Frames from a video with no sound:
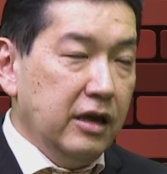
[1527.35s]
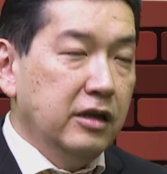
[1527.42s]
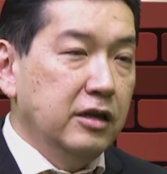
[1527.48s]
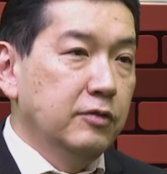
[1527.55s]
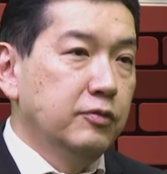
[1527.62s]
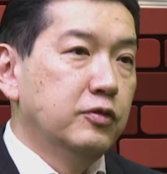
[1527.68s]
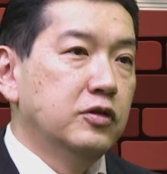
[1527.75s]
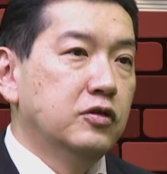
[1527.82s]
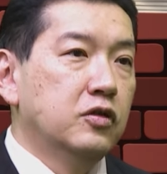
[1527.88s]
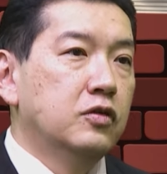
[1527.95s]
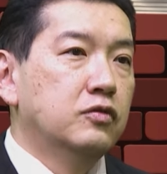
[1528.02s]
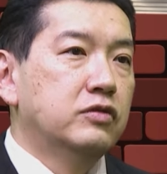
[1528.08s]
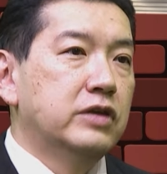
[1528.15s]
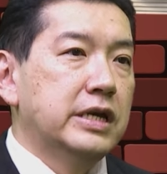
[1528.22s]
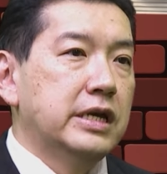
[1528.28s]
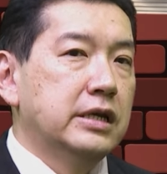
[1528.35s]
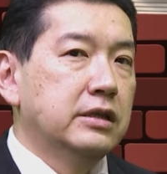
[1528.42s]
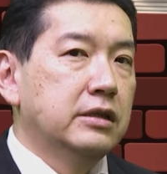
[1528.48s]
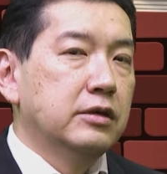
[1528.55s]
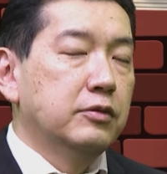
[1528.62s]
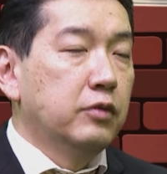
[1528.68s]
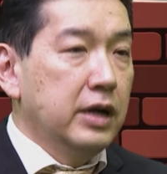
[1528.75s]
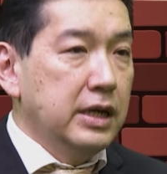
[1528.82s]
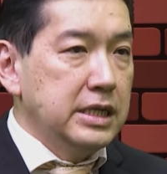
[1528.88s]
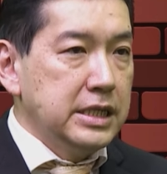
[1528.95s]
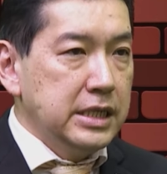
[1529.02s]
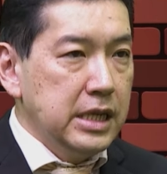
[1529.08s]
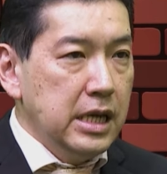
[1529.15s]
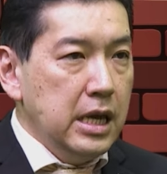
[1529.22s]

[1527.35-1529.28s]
And if we don't take the right